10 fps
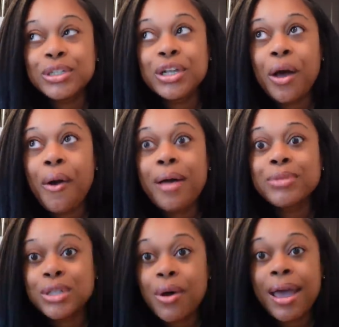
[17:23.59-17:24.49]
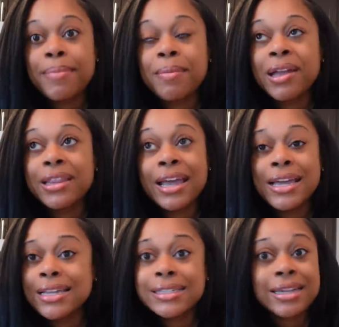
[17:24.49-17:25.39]
So I'm so happy about that.
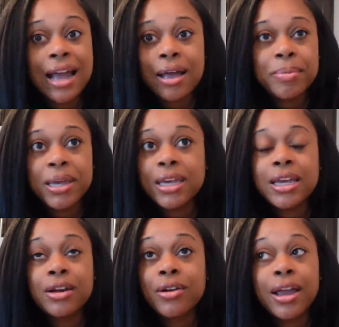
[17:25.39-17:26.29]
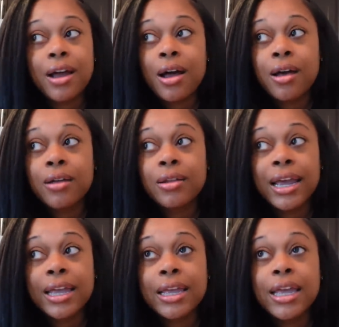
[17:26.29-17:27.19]
He is not a picky eater at all.
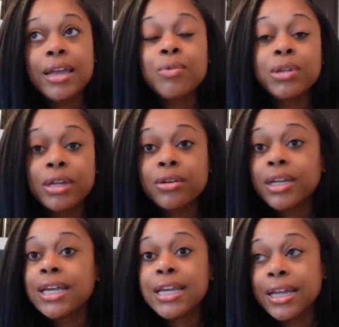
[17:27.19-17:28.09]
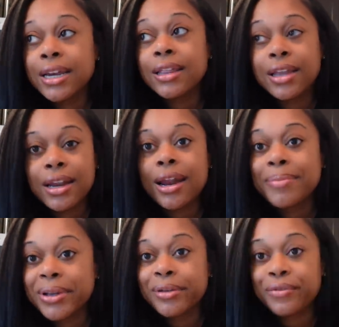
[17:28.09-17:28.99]
Like he will literally eat anything that I
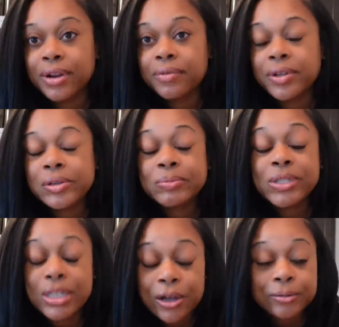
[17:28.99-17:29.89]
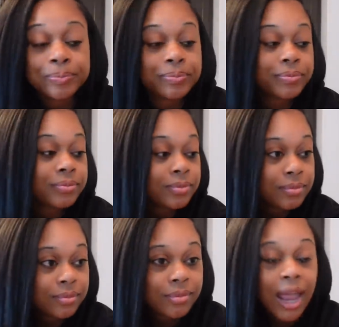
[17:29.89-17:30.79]
put in front of him. So
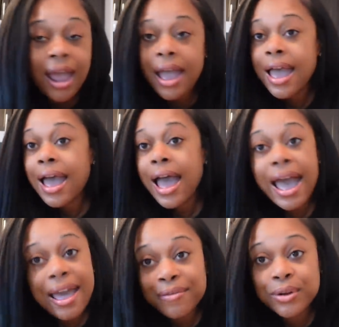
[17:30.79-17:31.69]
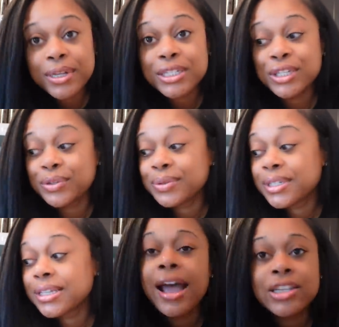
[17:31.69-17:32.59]
I have no
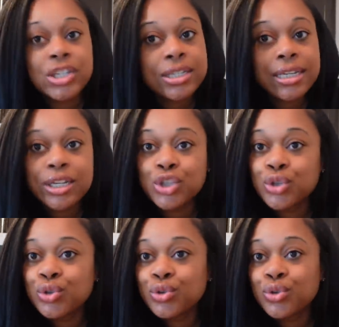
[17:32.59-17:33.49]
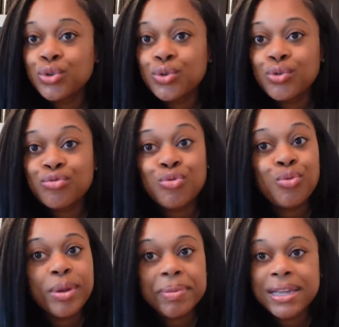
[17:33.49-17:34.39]
excuse. I just need to
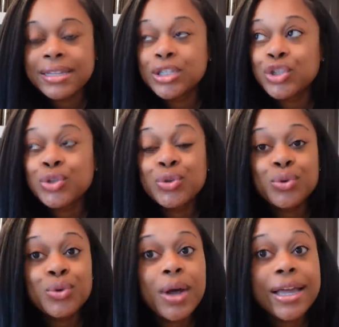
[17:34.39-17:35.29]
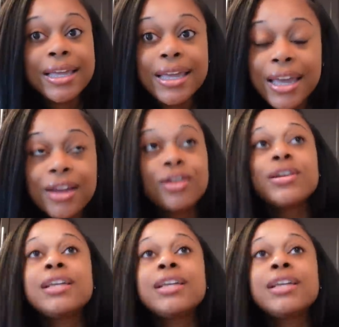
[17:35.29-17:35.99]
whip it into gear.